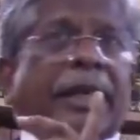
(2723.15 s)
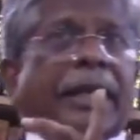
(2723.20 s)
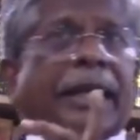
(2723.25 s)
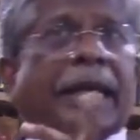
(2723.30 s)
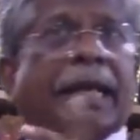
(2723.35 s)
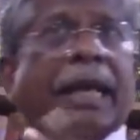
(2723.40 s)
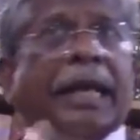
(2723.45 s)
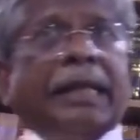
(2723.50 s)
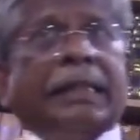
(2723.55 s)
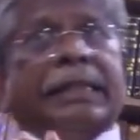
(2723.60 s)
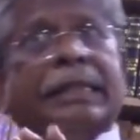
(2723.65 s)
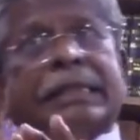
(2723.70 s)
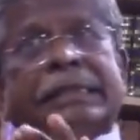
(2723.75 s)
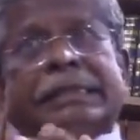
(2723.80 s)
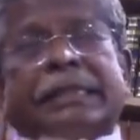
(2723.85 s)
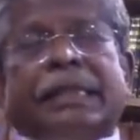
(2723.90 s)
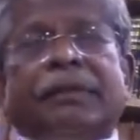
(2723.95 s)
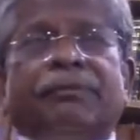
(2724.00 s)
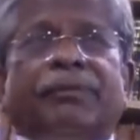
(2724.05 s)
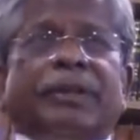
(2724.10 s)
Can this
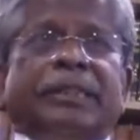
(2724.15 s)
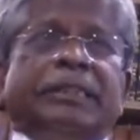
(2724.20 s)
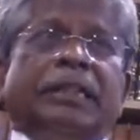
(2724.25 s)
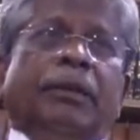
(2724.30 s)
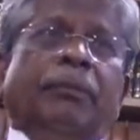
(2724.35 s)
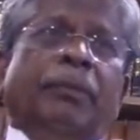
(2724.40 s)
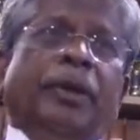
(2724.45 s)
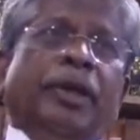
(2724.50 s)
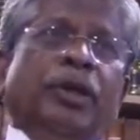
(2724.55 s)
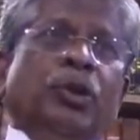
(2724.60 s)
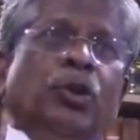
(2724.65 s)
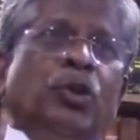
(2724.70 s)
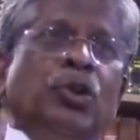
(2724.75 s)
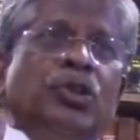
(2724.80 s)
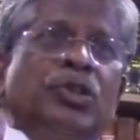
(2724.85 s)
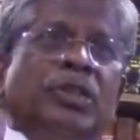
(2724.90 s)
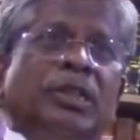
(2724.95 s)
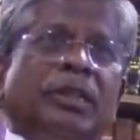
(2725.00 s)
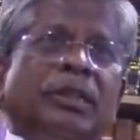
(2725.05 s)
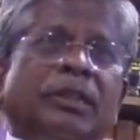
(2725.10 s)
confession be
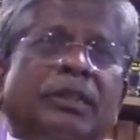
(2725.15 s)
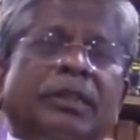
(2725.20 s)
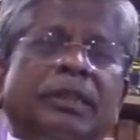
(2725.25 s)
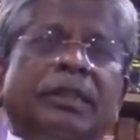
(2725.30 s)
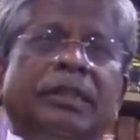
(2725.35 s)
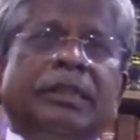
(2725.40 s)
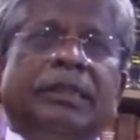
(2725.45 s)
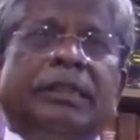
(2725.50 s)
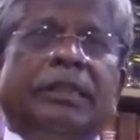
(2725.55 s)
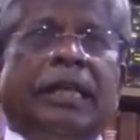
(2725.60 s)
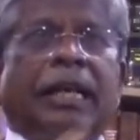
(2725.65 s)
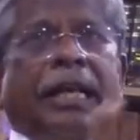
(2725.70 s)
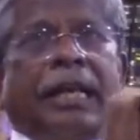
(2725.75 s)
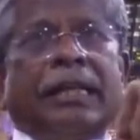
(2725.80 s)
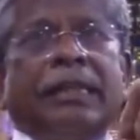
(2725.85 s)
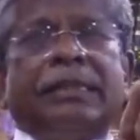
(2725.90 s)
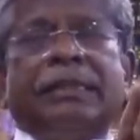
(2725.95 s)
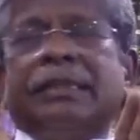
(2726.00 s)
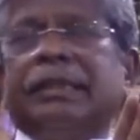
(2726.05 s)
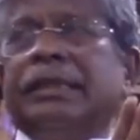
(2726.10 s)
used against